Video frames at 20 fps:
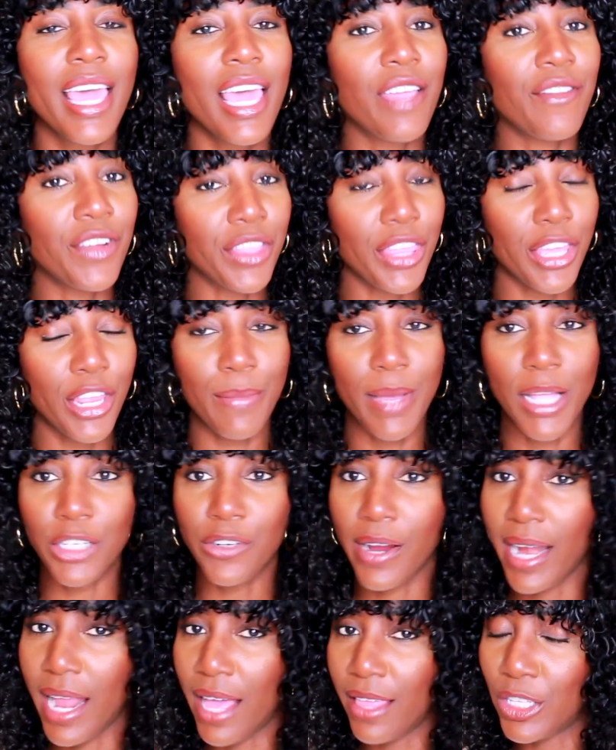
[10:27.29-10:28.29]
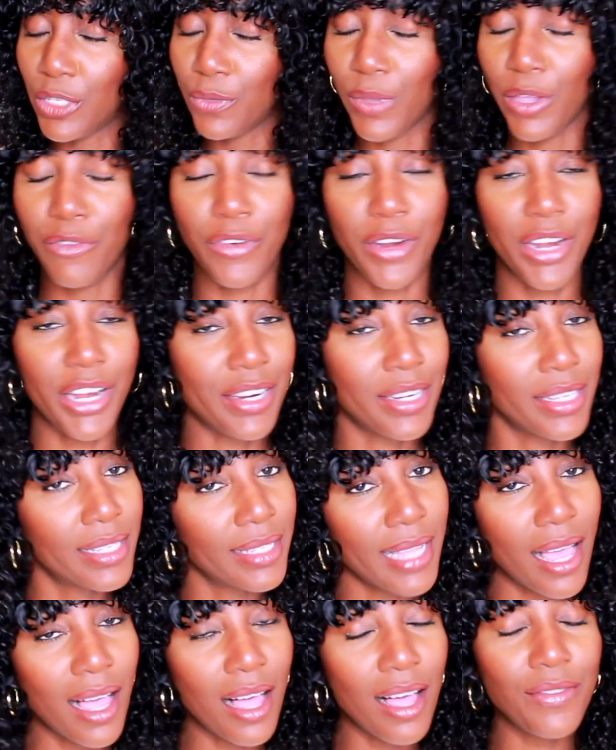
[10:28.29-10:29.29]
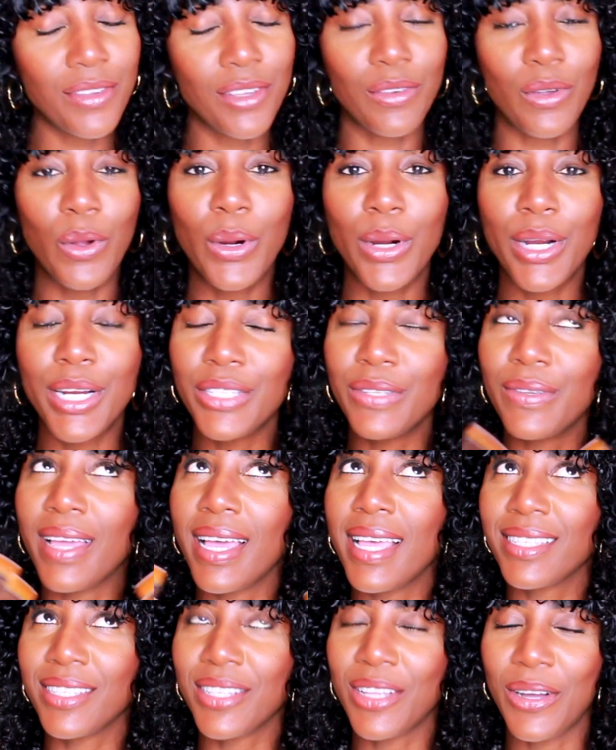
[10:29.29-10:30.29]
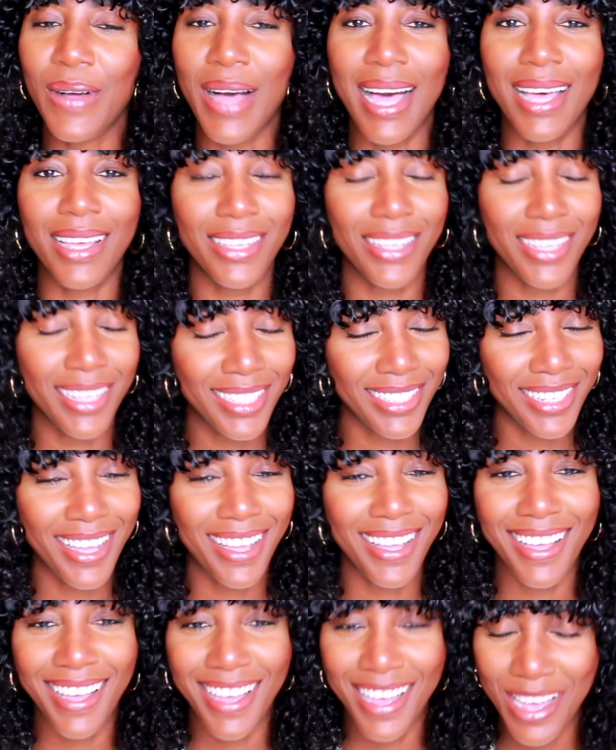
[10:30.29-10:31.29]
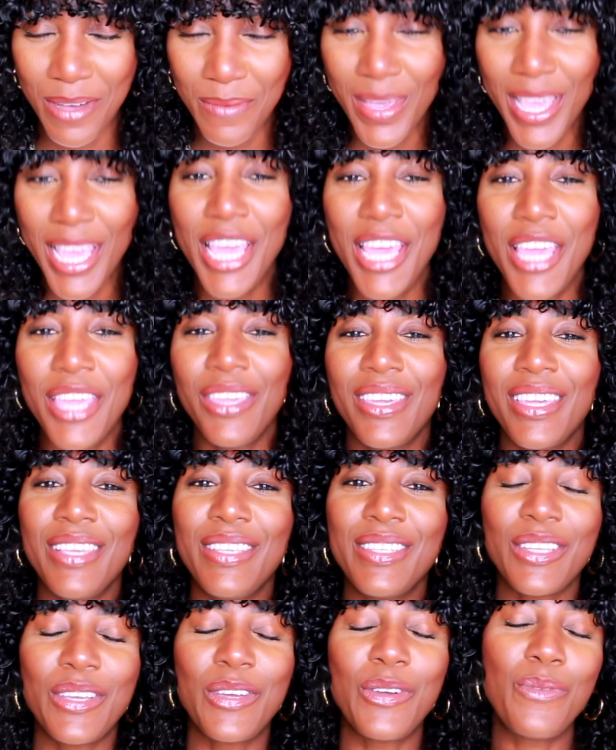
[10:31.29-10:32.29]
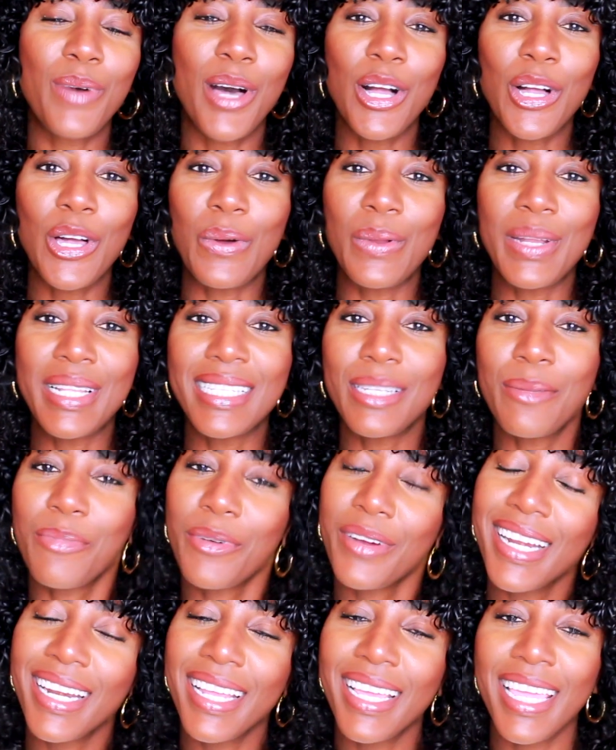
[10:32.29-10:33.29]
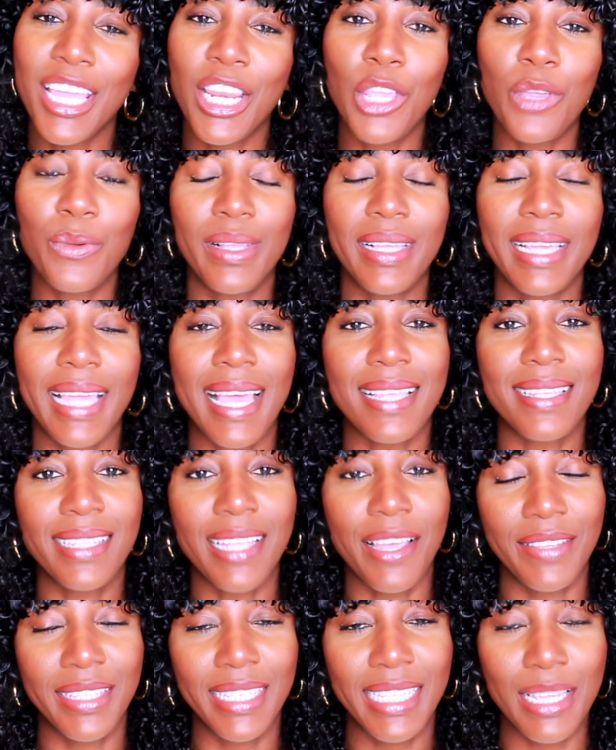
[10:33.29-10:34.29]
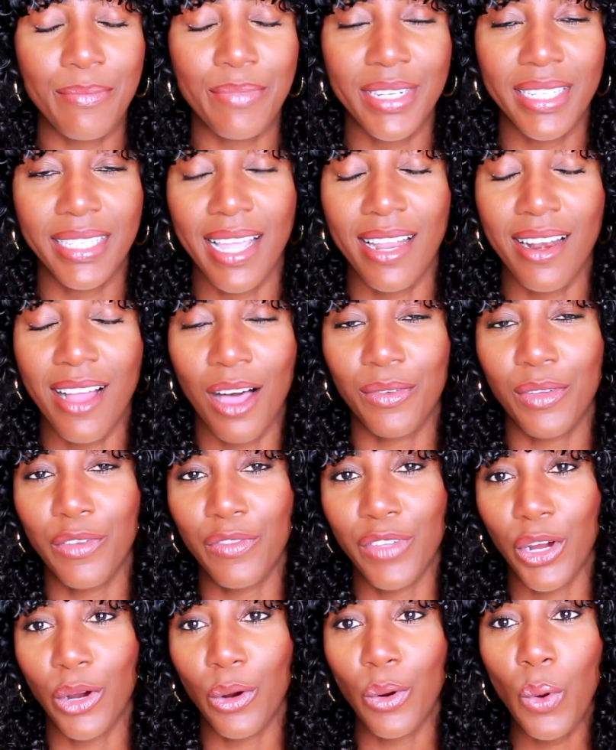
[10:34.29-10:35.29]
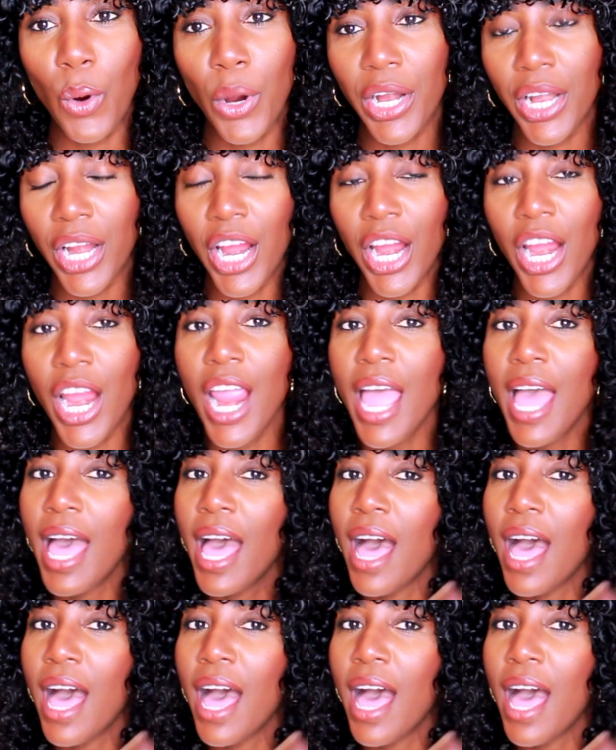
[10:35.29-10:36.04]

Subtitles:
If you're thinking about trying out this wig for yourself, of course you guys know I hooked y'all up. You can use the coupon code Subrena and you will get 17% off of your order.